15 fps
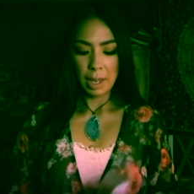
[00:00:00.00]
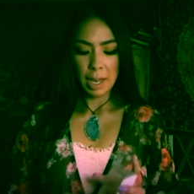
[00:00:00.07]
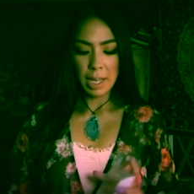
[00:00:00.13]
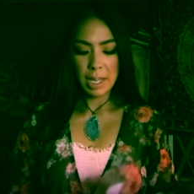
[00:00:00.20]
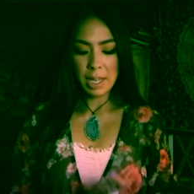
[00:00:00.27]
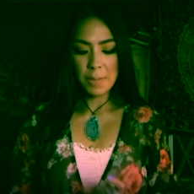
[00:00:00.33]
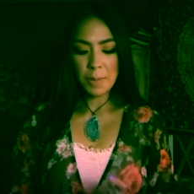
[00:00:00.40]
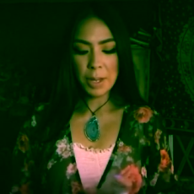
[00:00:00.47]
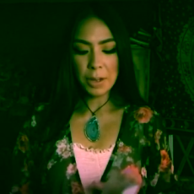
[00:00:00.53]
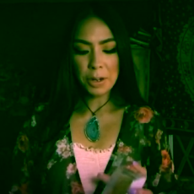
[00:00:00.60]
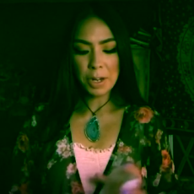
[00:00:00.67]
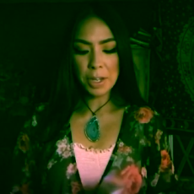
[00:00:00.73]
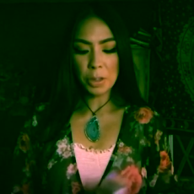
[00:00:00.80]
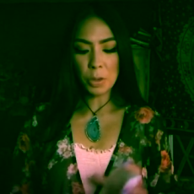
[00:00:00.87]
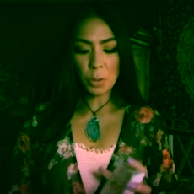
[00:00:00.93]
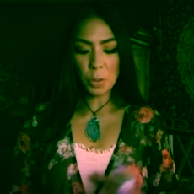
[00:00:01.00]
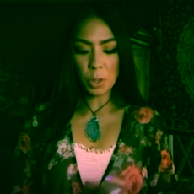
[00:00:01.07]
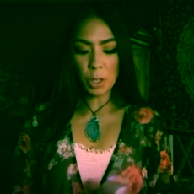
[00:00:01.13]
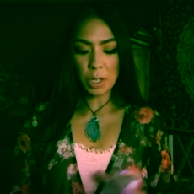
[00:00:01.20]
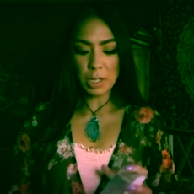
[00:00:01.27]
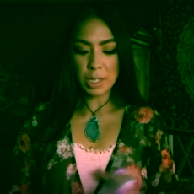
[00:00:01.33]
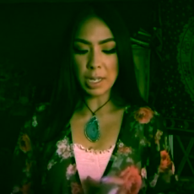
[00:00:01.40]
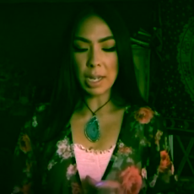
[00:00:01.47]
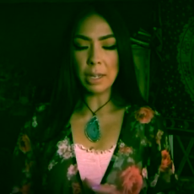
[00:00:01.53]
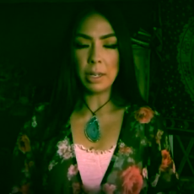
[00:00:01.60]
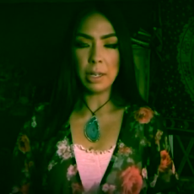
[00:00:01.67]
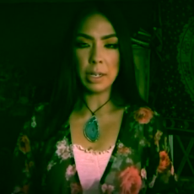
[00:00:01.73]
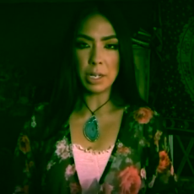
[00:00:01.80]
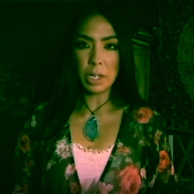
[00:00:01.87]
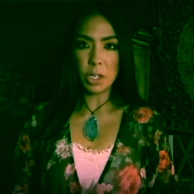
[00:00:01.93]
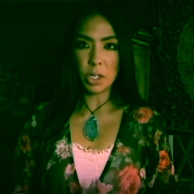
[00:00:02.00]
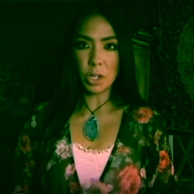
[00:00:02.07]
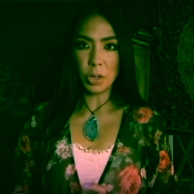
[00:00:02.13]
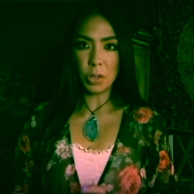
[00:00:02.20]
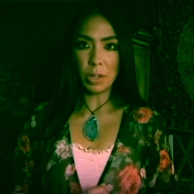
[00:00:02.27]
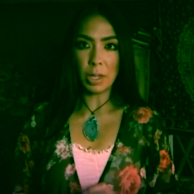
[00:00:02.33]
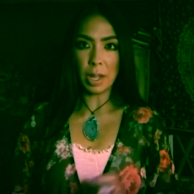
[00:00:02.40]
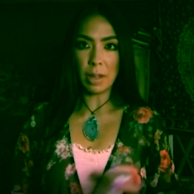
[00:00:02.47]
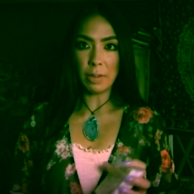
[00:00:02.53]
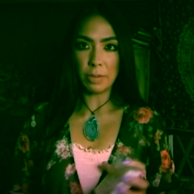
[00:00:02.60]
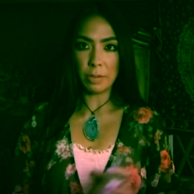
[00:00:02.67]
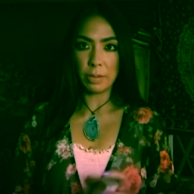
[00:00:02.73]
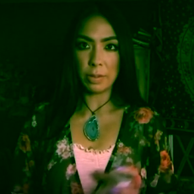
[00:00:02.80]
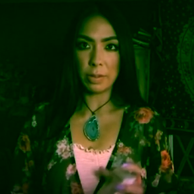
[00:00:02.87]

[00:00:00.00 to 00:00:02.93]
I keep hearing the words unconditional love.